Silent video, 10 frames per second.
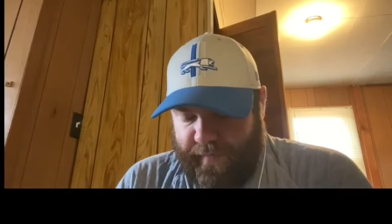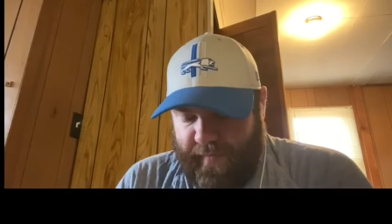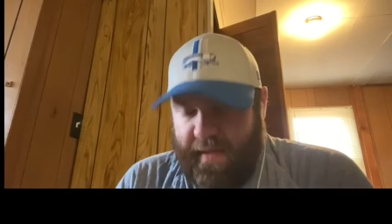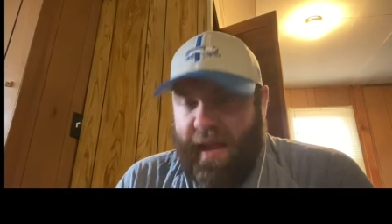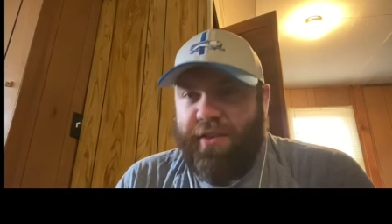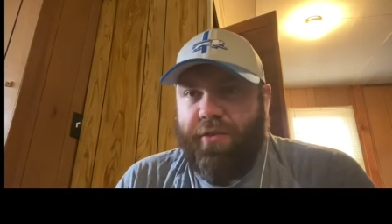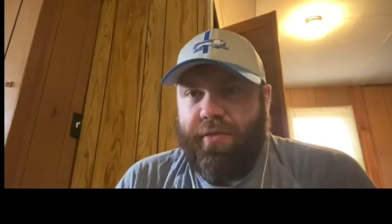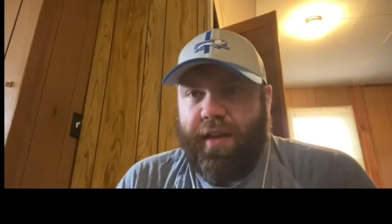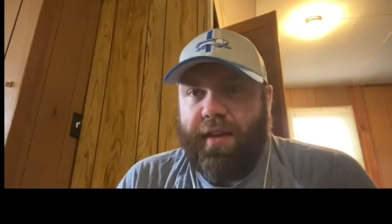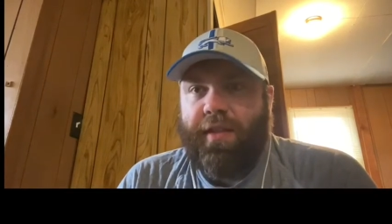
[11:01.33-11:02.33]
I do
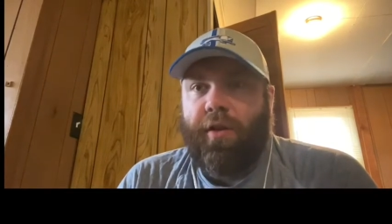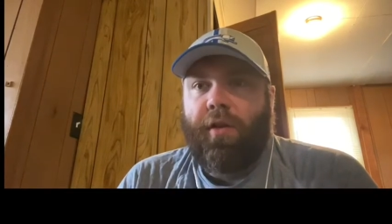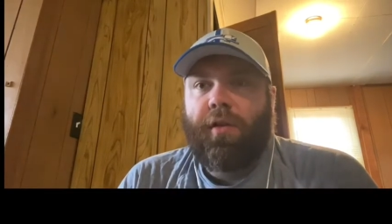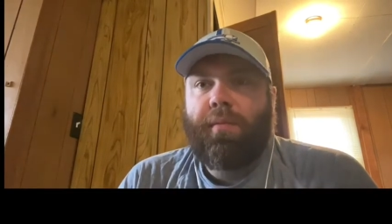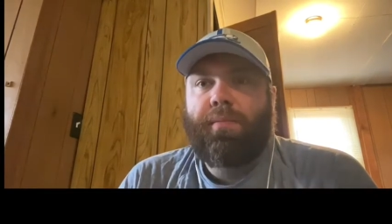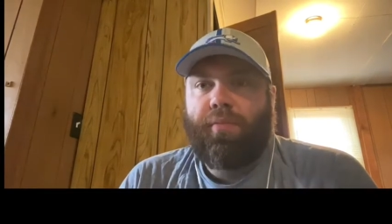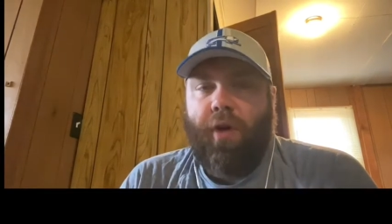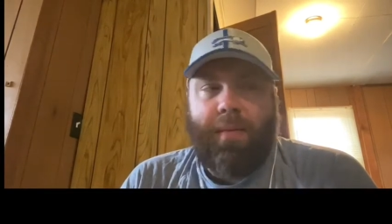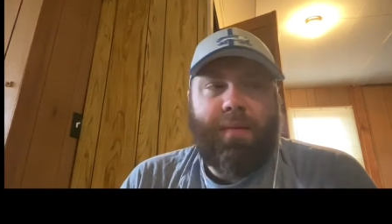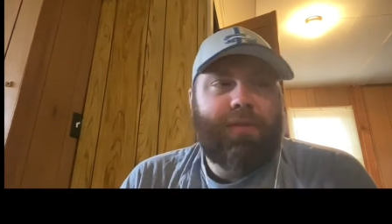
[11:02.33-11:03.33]
think they'll
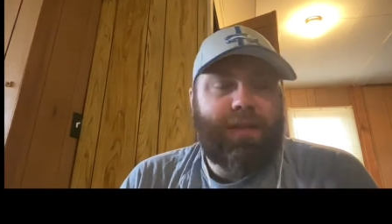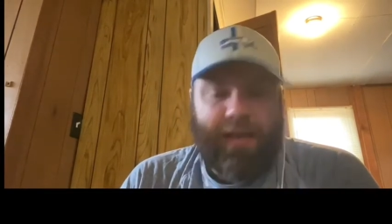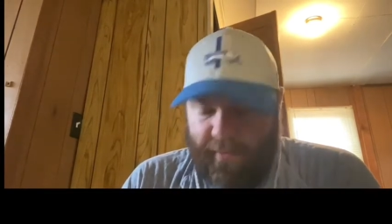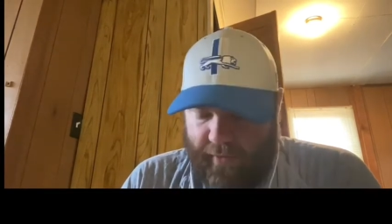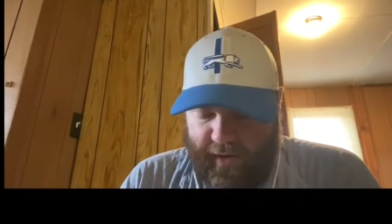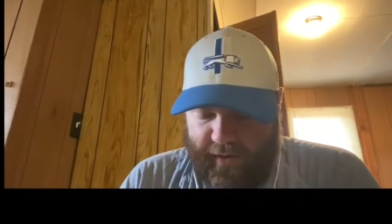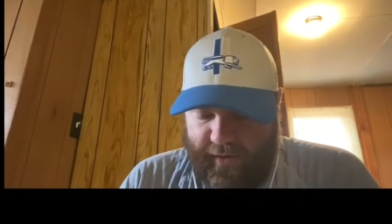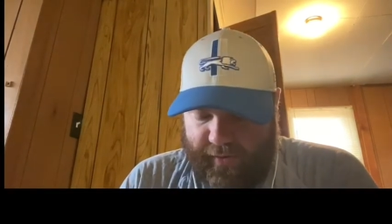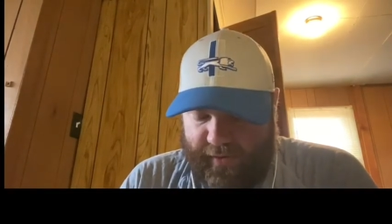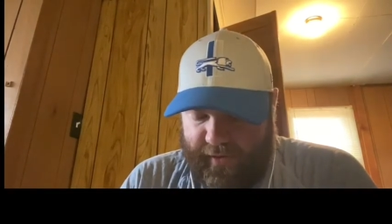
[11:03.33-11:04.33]
probably get one of
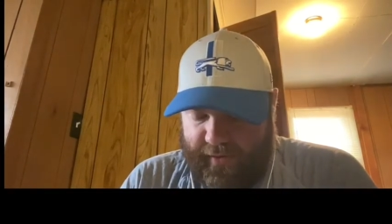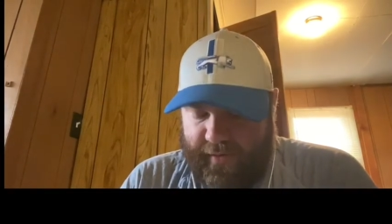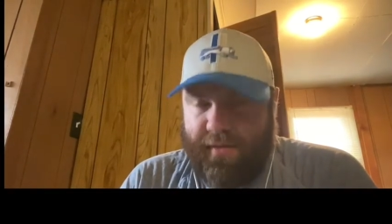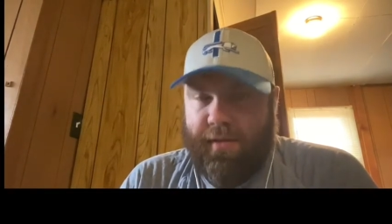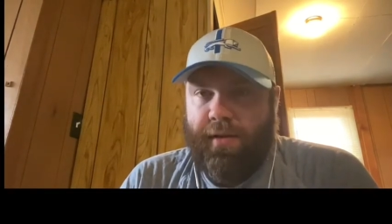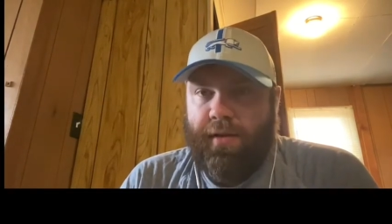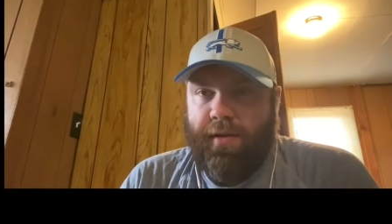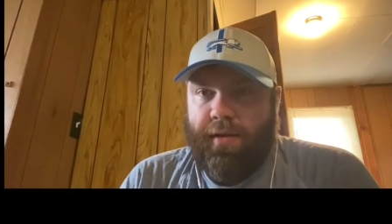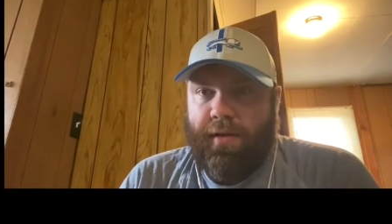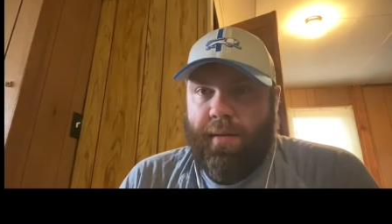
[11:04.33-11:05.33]
those,
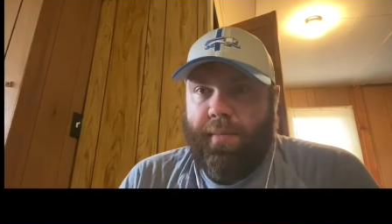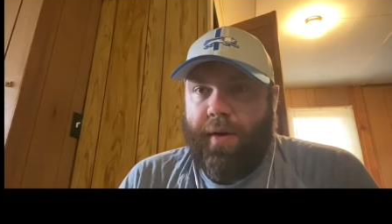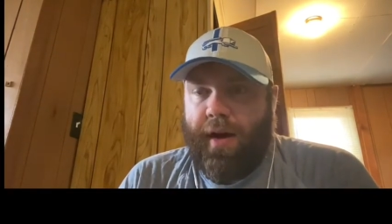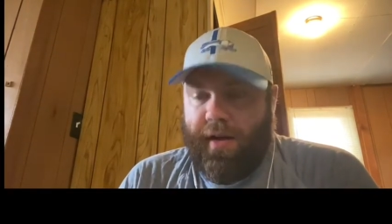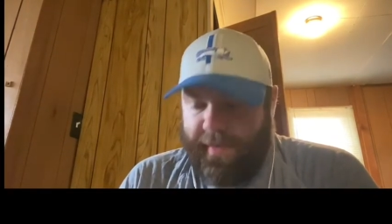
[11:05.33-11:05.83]
but